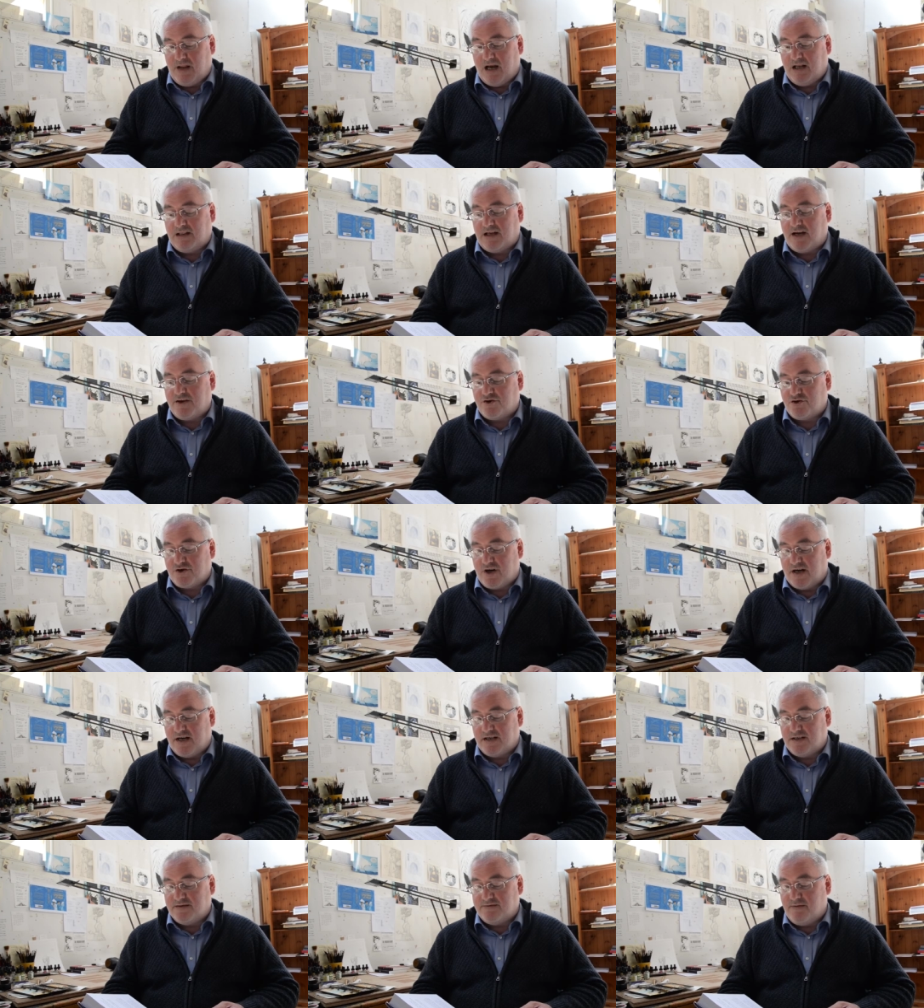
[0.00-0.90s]
A light
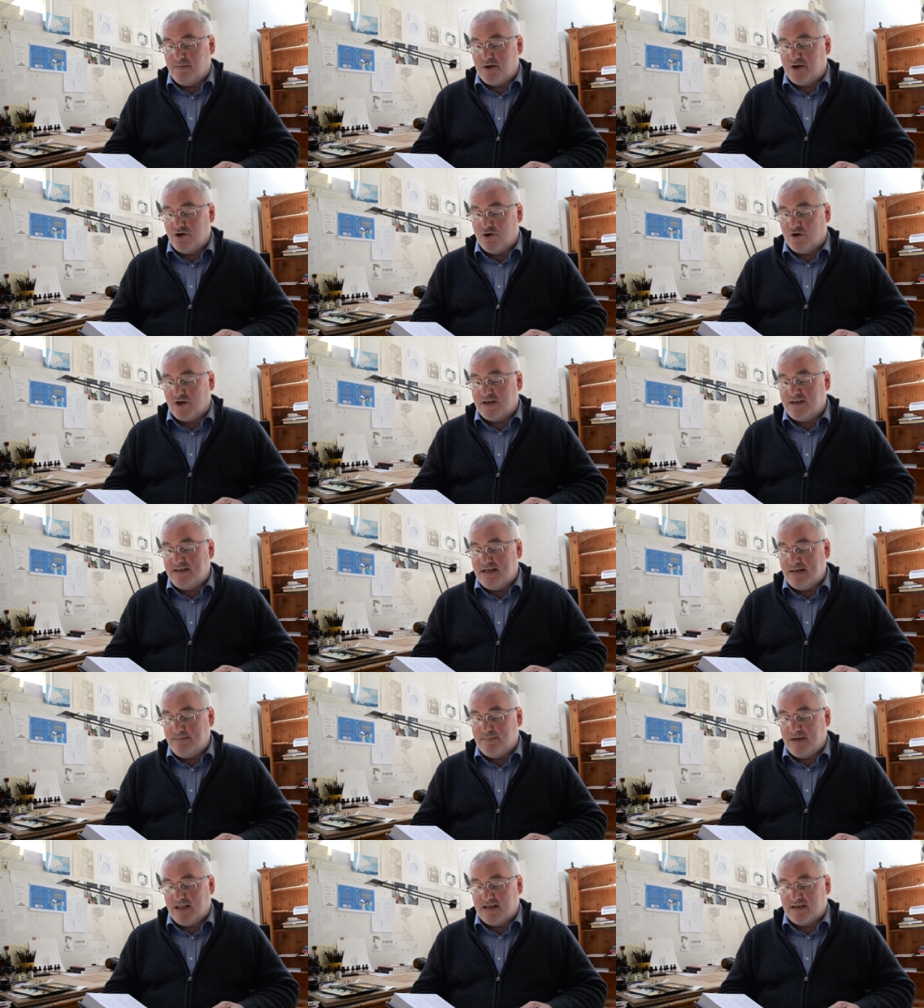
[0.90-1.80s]
shines from a nook
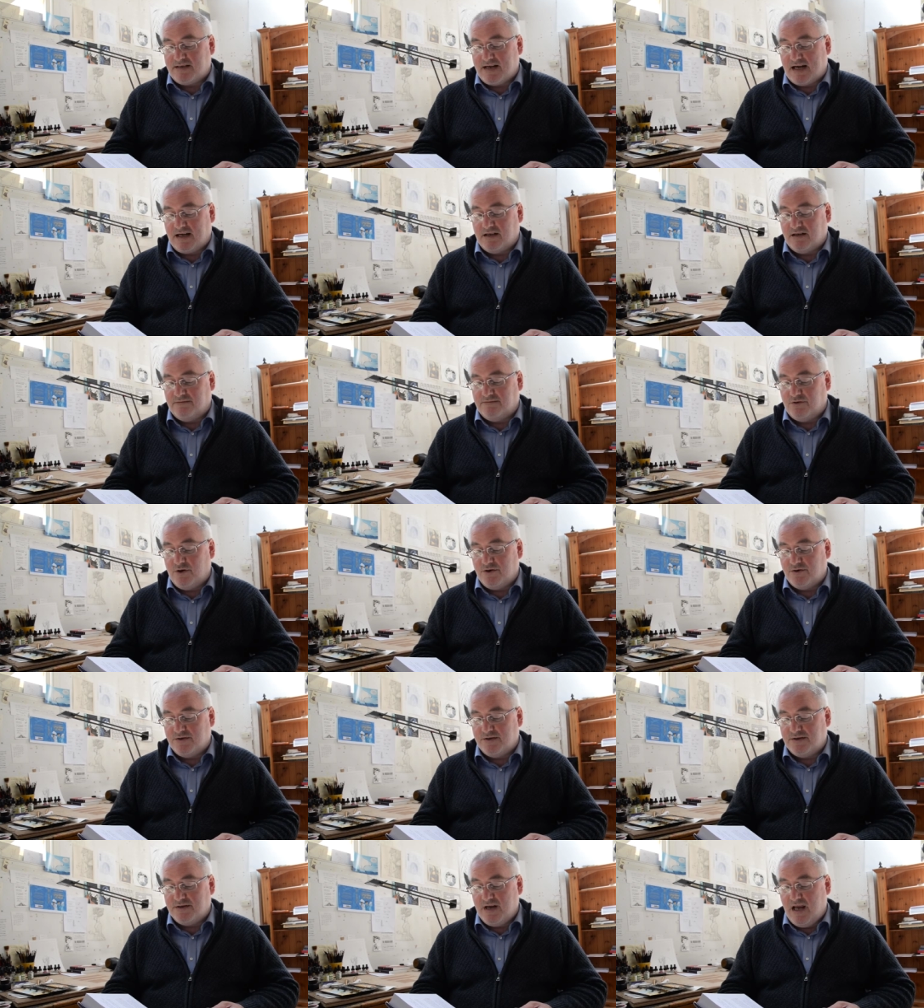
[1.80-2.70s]
deep in the tangle of
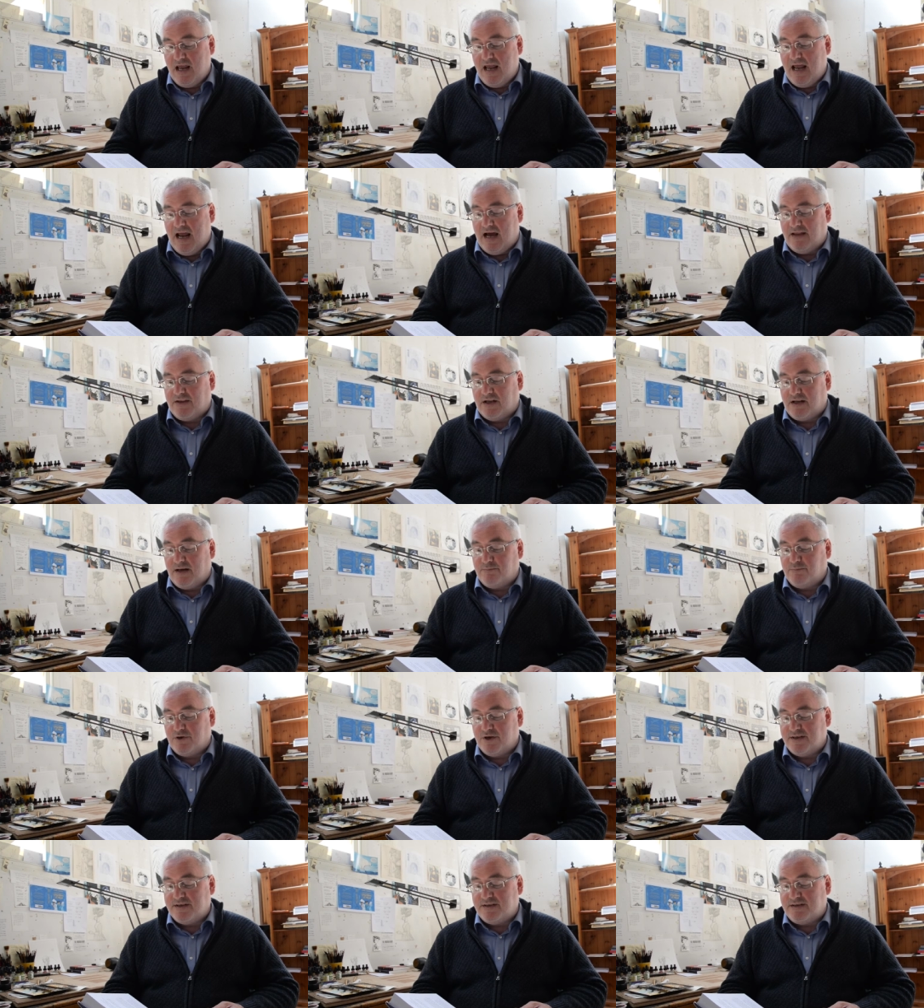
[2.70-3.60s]
roots, and the
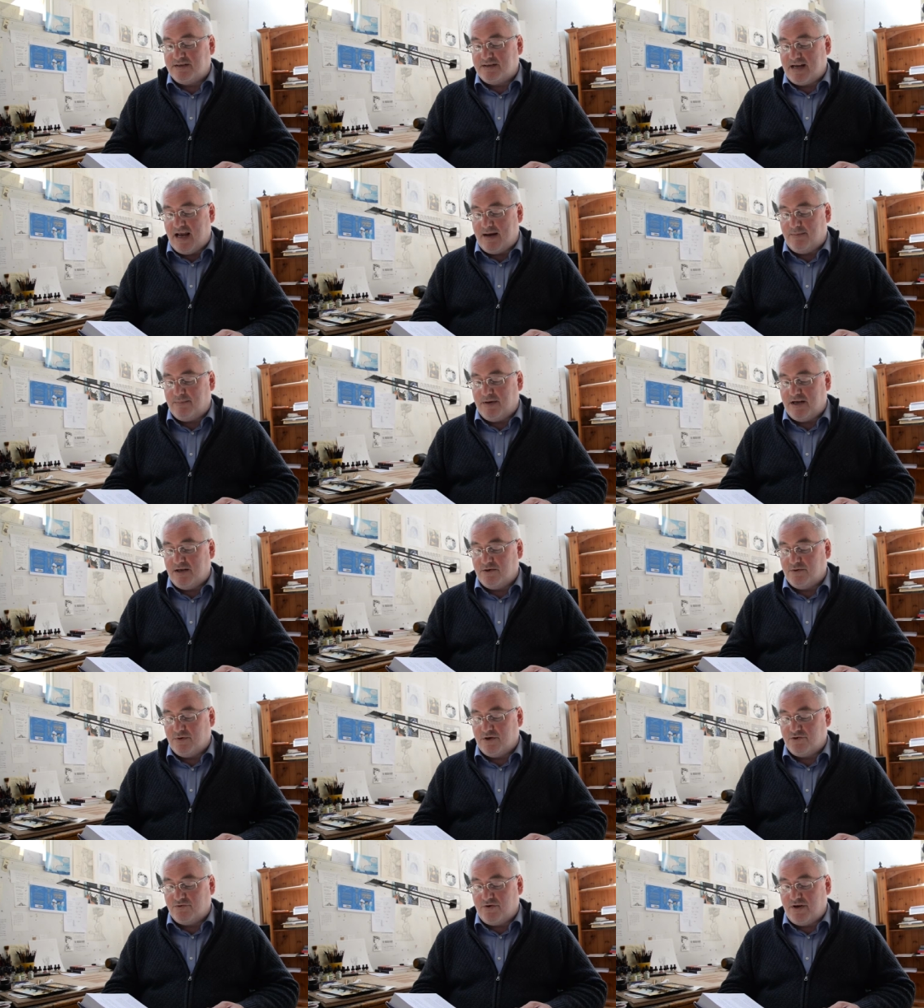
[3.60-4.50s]
lumberers step
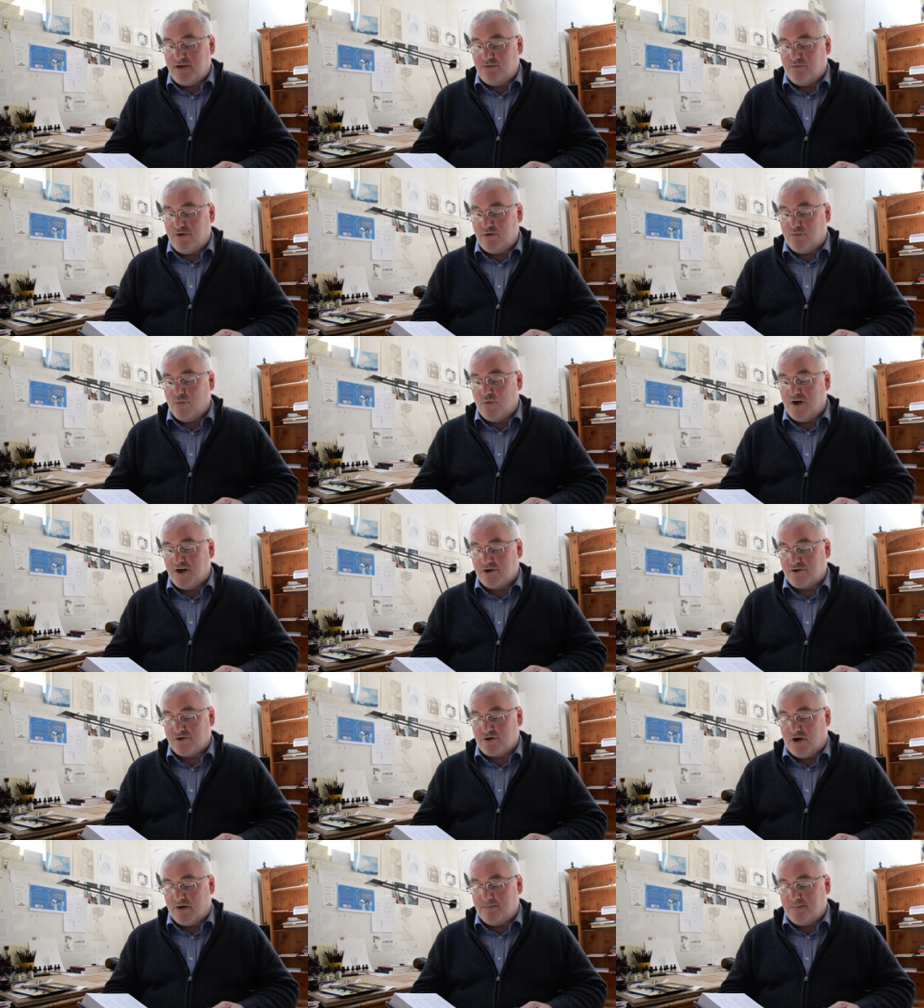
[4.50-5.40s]
into a tree root
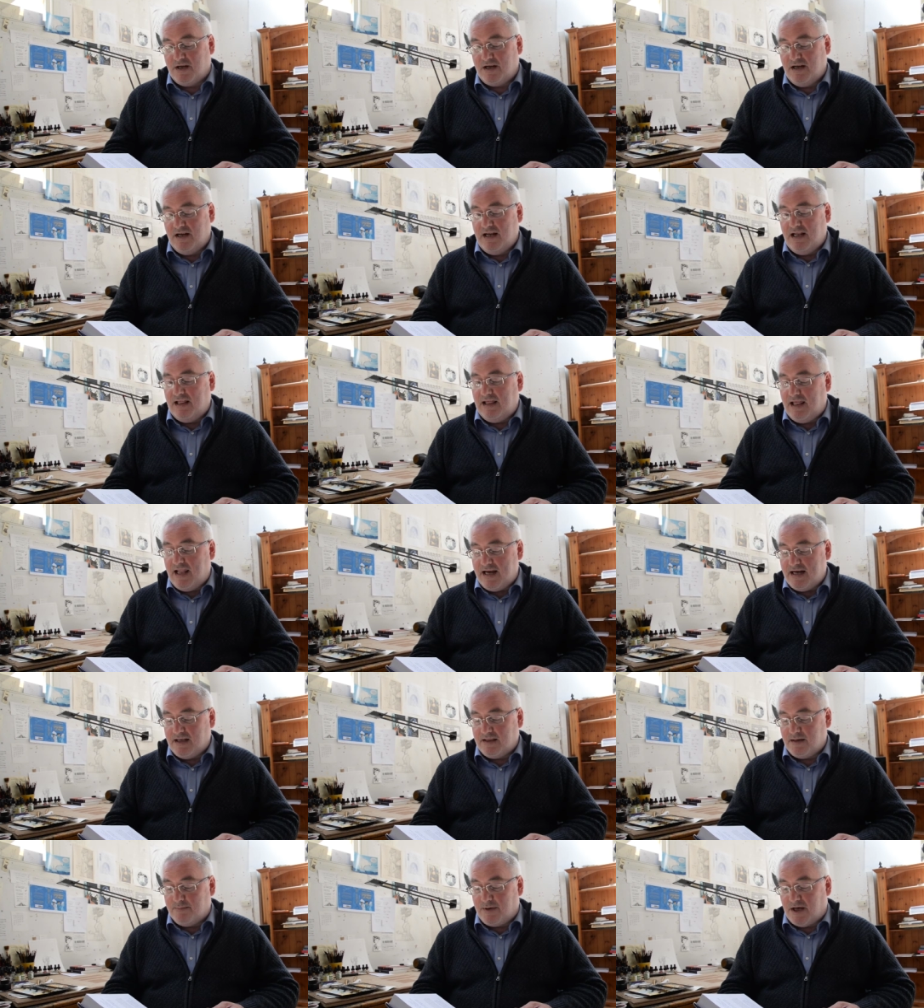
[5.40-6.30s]
workshop,
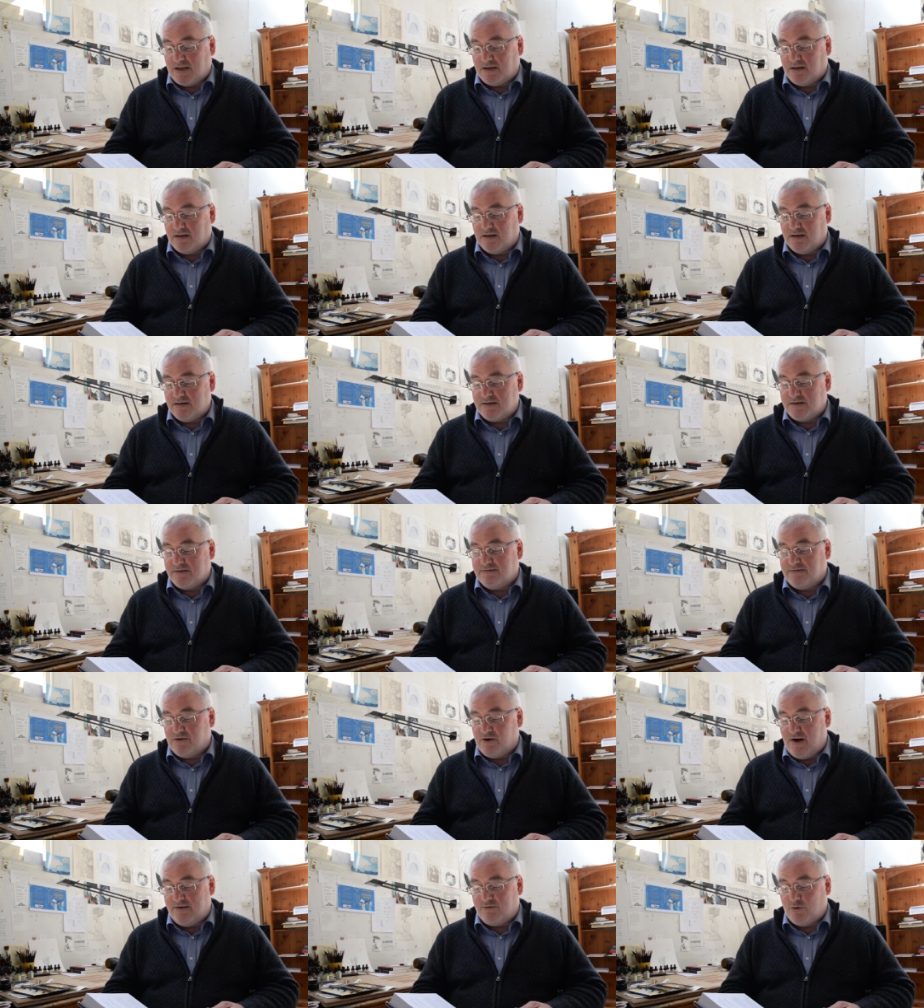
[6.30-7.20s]
laying the bundles of
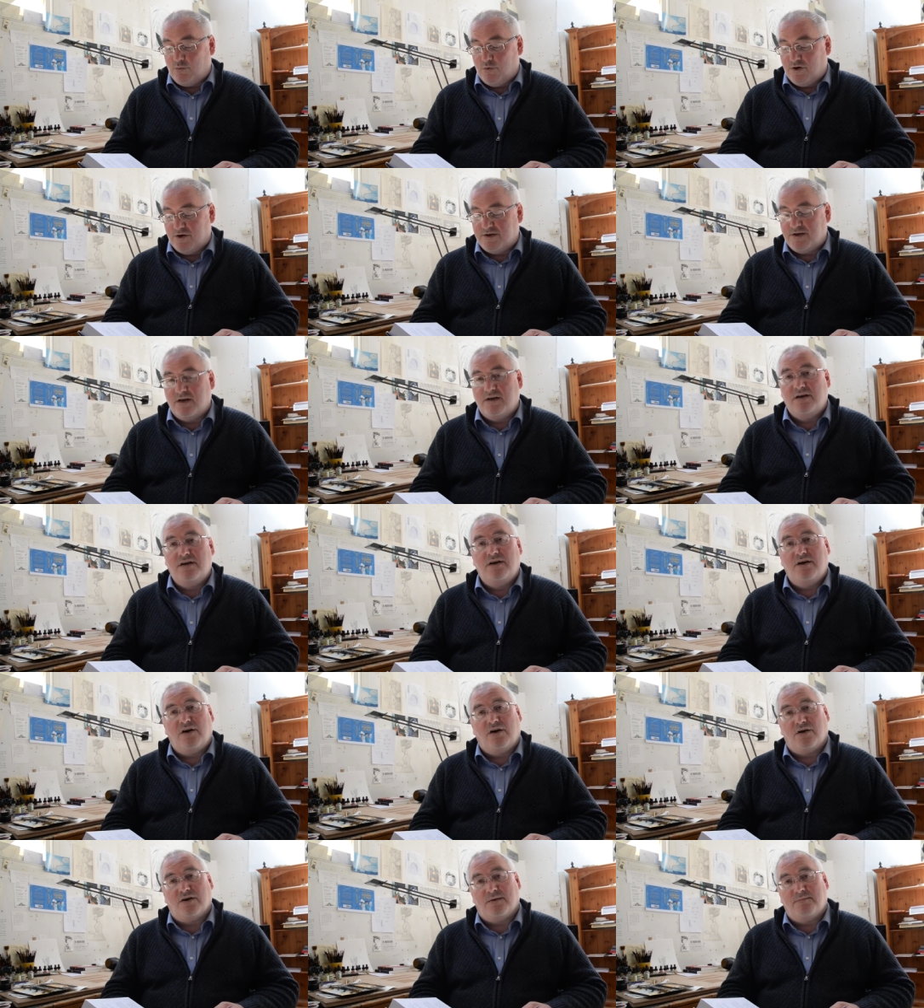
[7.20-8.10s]
forever wood
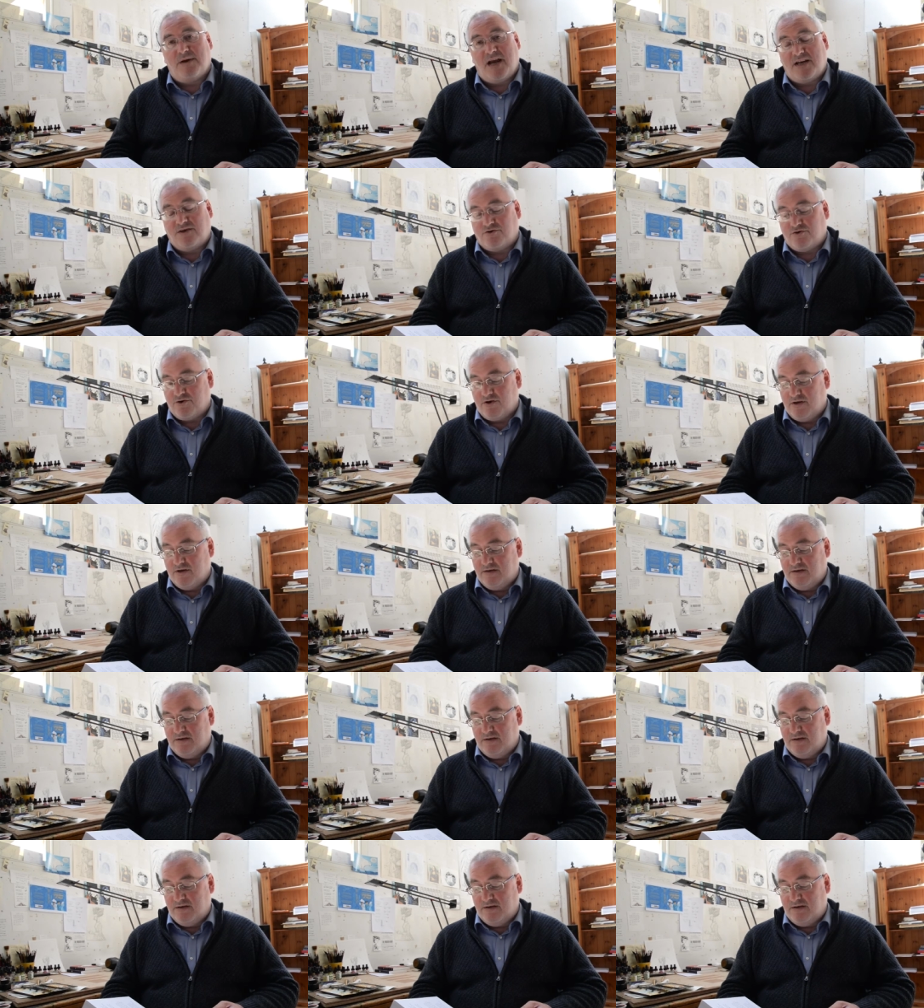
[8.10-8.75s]
on a bench.